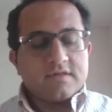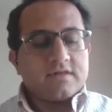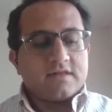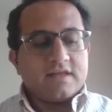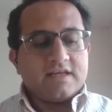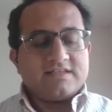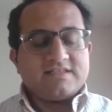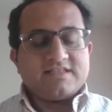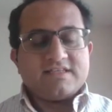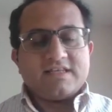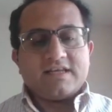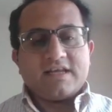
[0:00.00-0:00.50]

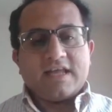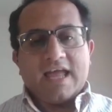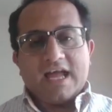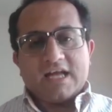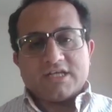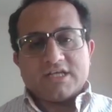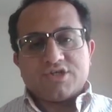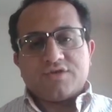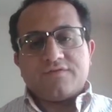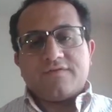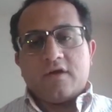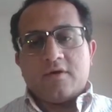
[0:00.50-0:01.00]
It's a
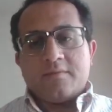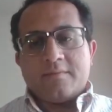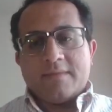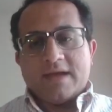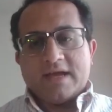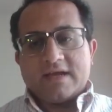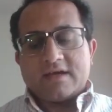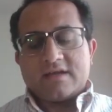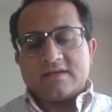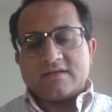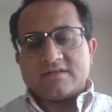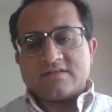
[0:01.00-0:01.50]
cash flow
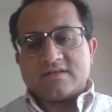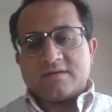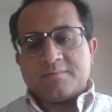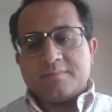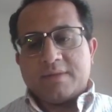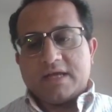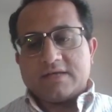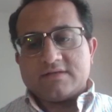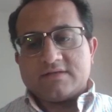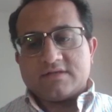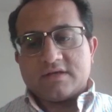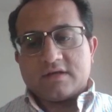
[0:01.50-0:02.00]
mechanism
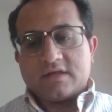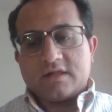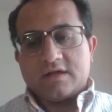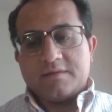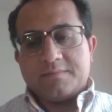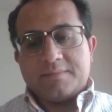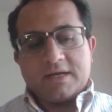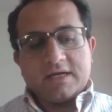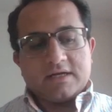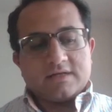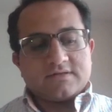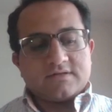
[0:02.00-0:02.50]
basically,
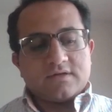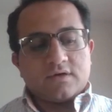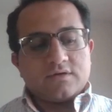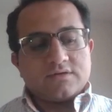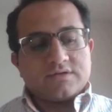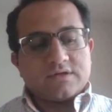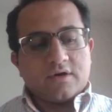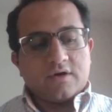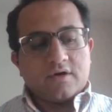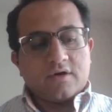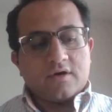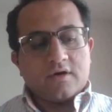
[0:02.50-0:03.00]
because
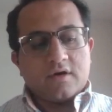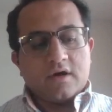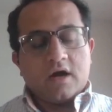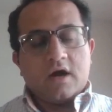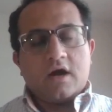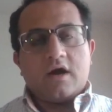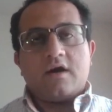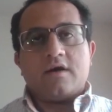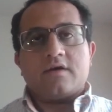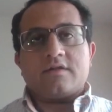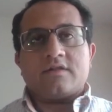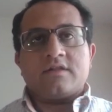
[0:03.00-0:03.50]
those
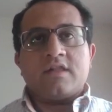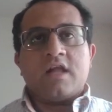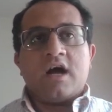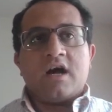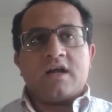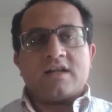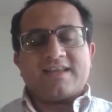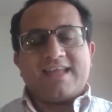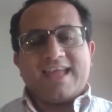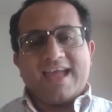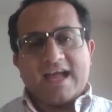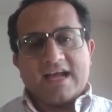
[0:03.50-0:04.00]
are
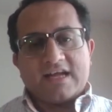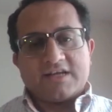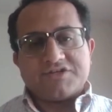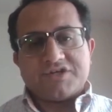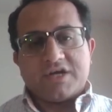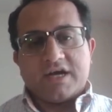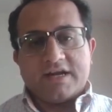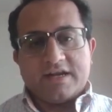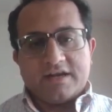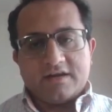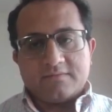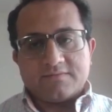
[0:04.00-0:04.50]
non-cash
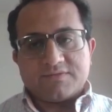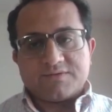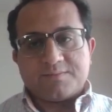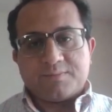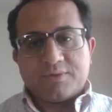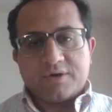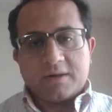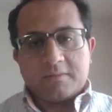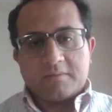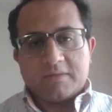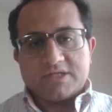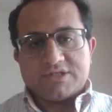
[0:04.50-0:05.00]
items,
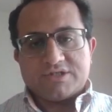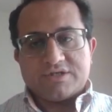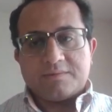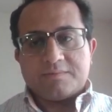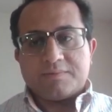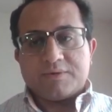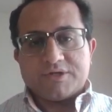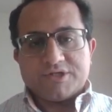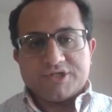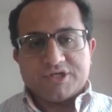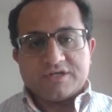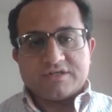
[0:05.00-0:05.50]
pretty much
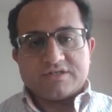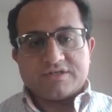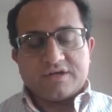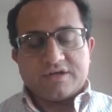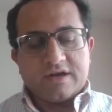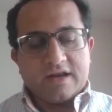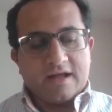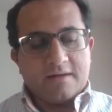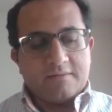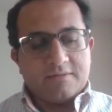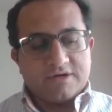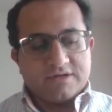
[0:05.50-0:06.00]
depreciation
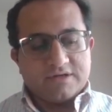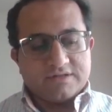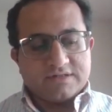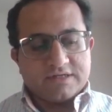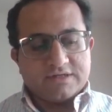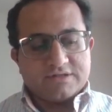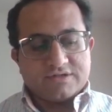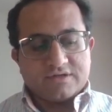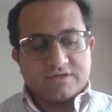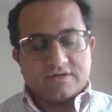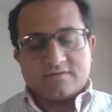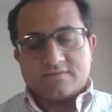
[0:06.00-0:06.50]
and
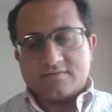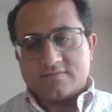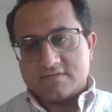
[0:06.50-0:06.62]
amortization.